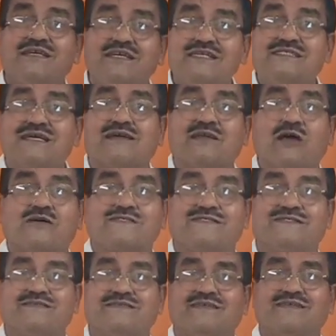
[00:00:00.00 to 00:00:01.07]
is a
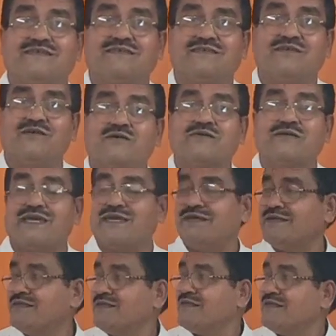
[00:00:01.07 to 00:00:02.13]
clause.
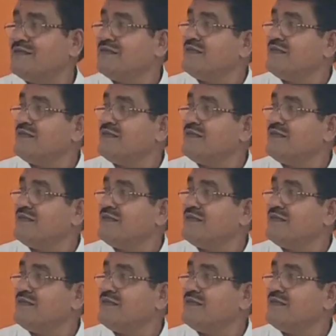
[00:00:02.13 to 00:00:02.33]
Okay.